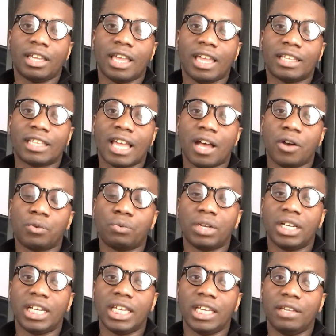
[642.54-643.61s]
And now
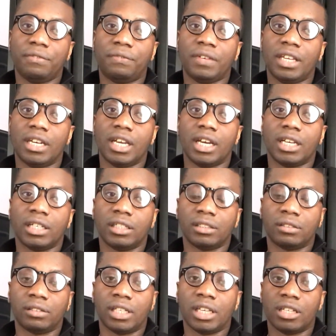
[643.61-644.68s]
we live in
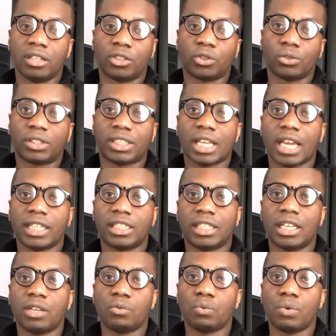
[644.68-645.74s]
a
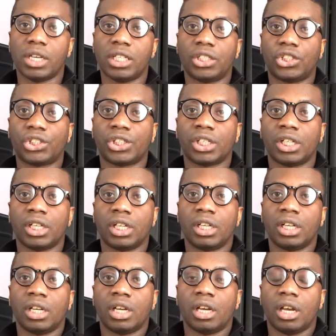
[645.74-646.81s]
society in which
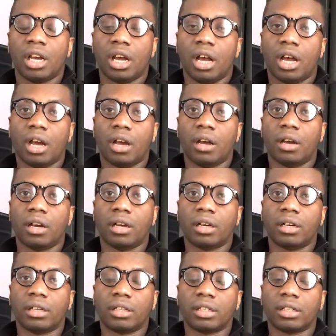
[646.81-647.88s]

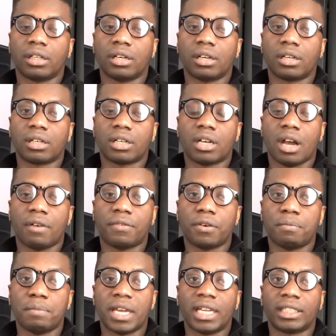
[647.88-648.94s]
uh,
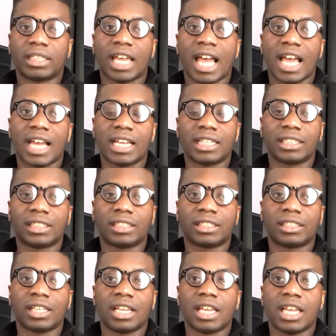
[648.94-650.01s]
government
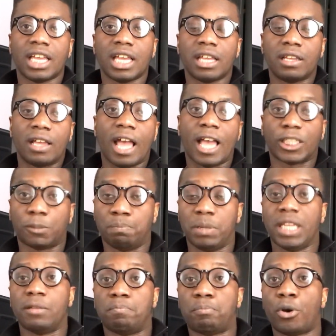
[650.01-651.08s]
has
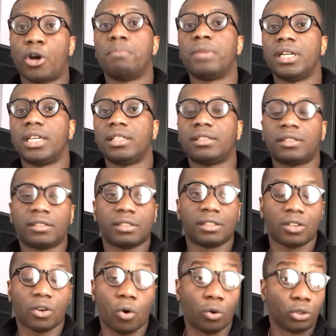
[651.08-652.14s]
been permanent,
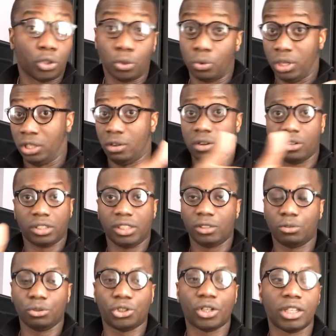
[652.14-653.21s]
although in the
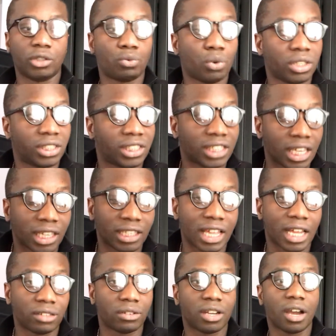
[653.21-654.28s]
constitution it was said
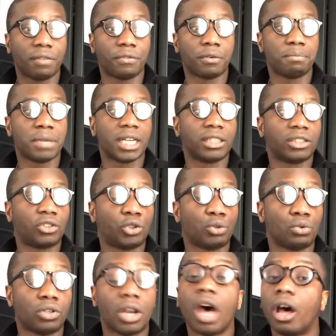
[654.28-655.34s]
that the government
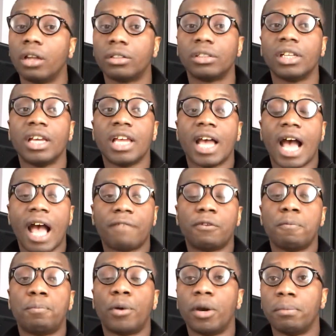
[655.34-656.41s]
should not have
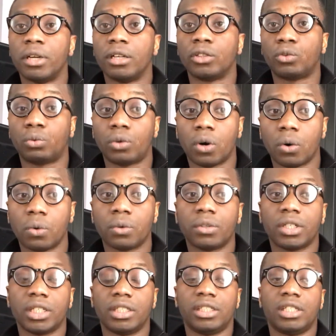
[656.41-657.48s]
a permanent
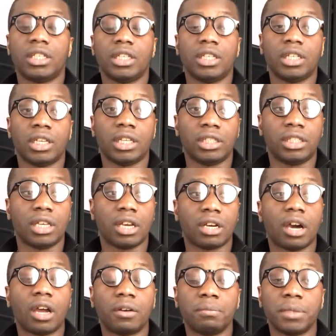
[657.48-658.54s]
role in the
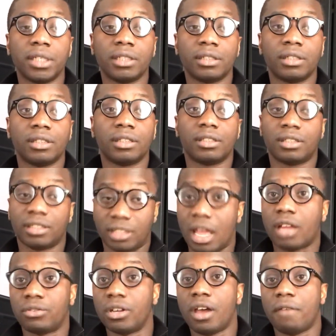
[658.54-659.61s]
economy.
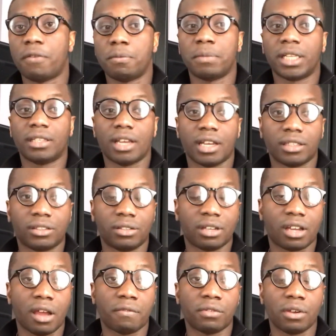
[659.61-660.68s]
Now the government does. The
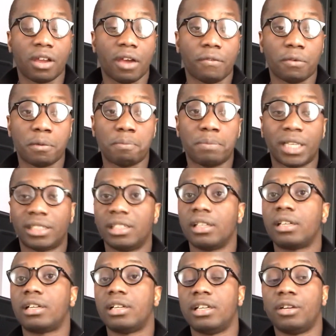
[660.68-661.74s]
government
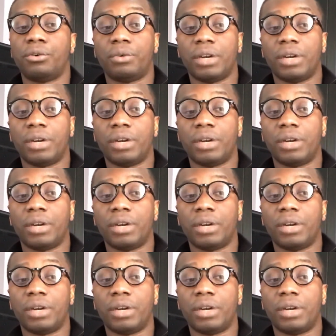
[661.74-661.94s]
basically